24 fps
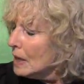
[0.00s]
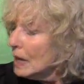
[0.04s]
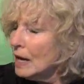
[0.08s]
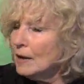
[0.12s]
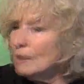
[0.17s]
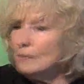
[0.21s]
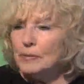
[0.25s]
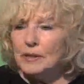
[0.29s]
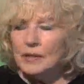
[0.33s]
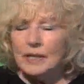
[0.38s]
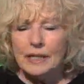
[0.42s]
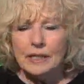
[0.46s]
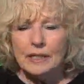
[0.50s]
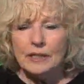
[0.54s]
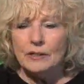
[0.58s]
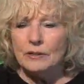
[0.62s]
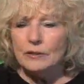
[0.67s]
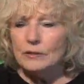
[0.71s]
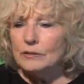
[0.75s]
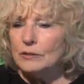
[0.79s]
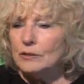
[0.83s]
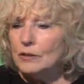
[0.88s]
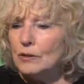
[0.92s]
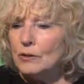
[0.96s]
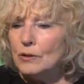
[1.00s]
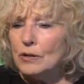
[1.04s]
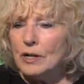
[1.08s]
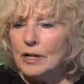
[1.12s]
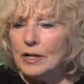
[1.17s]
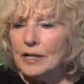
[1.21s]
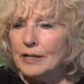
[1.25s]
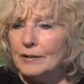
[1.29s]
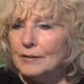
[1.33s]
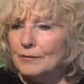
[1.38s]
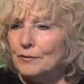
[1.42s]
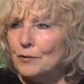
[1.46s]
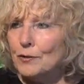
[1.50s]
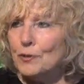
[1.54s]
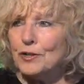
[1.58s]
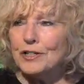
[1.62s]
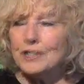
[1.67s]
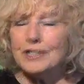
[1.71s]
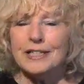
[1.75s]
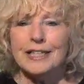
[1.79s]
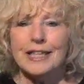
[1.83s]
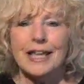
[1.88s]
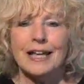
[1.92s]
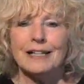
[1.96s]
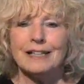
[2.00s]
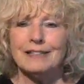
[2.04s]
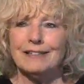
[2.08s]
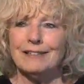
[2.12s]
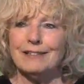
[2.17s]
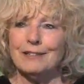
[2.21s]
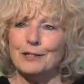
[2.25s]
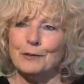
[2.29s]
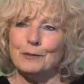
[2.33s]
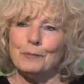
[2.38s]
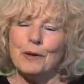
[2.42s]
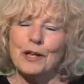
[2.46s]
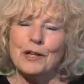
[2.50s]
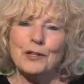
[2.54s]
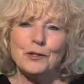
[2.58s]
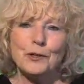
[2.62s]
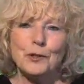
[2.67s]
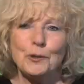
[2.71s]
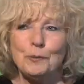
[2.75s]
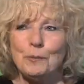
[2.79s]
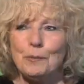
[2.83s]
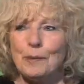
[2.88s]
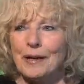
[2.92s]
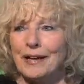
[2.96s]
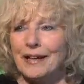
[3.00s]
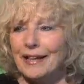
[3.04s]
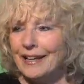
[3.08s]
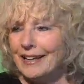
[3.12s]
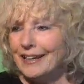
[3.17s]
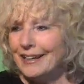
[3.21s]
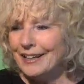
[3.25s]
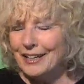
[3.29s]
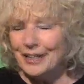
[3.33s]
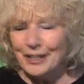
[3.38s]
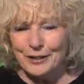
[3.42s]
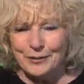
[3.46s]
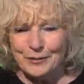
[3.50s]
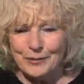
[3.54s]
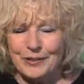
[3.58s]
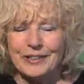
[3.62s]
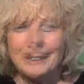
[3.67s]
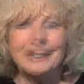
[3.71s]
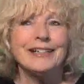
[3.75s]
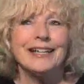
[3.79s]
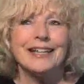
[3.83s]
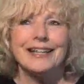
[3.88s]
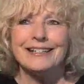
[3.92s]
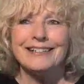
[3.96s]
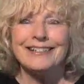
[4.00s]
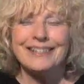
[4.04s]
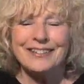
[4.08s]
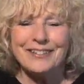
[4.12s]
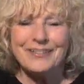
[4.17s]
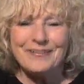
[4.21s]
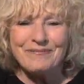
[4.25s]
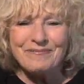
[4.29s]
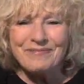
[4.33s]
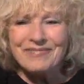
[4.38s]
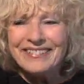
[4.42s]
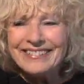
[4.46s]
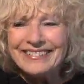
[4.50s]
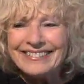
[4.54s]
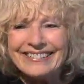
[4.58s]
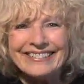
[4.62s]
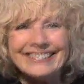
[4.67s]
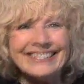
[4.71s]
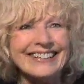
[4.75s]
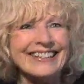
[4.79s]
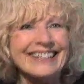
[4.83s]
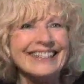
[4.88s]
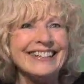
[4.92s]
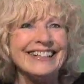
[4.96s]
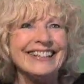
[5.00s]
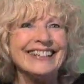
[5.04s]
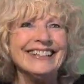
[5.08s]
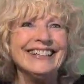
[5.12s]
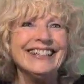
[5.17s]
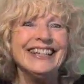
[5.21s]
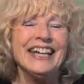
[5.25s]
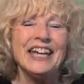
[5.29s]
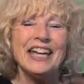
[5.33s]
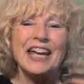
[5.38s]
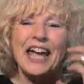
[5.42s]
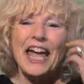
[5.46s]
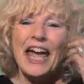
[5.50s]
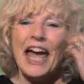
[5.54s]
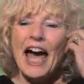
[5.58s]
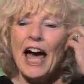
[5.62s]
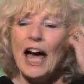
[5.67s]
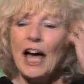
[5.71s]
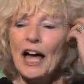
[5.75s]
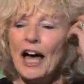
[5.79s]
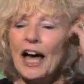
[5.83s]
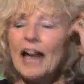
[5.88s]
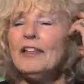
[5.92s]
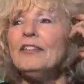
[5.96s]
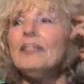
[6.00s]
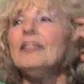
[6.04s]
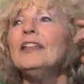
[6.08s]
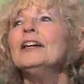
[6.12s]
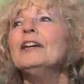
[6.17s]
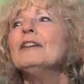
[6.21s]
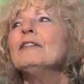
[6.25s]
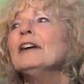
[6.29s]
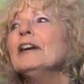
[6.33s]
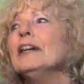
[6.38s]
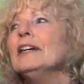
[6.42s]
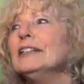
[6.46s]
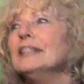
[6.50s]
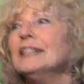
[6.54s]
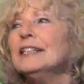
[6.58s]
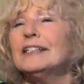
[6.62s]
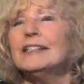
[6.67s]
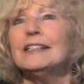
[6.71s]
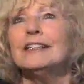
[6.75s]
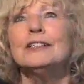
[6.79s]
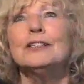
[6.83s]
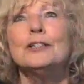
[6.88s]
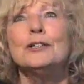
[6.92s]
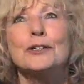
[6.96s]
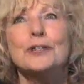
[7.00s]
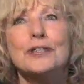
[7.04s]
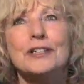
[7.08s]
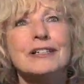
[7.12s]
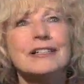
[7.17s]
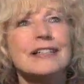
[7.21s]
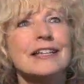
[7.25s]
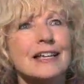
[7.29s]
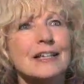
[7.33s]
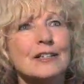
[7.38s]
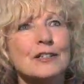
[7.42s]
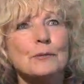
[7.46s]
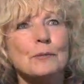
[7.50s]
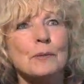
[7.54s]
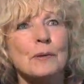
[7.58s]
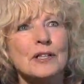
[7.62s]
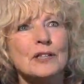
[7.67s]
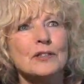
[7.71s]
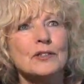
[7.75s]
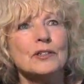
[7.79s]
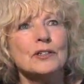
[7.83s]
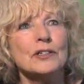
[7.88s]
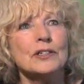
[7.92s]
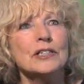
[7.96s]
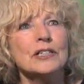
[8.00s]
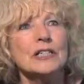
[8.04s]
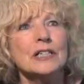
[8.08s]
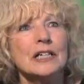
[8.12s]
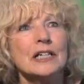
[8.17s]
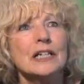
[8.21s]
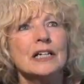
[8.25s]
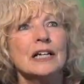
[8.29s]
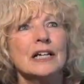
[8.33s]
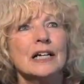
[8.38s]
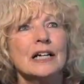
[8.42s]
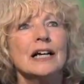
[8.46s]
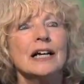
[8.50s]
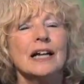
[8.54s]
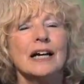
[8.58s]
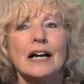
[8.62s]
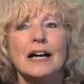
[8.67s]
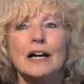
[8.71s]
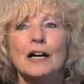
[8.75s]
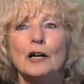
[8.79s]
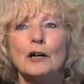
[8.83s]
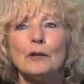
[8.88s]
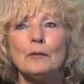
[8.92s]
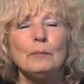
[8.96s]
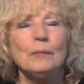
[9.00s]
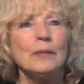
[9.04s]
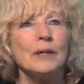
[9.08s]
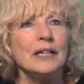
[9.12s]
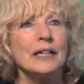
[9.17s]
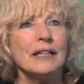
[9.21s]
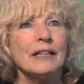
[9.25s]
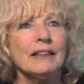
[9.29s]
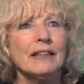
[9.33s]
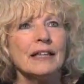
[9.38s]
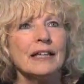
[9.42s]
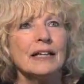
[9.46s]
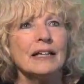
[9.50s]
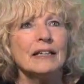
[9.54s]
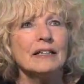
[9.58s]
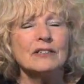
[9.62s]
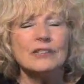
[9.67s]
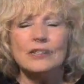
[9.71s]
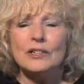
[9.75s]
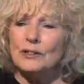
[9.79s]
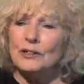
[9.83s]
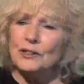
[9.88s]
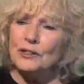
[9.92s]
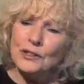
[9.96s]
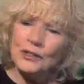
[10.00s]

I played in Cork. Of course, that's sponsored by Guinness. I think around here, Coors has sponsored many things.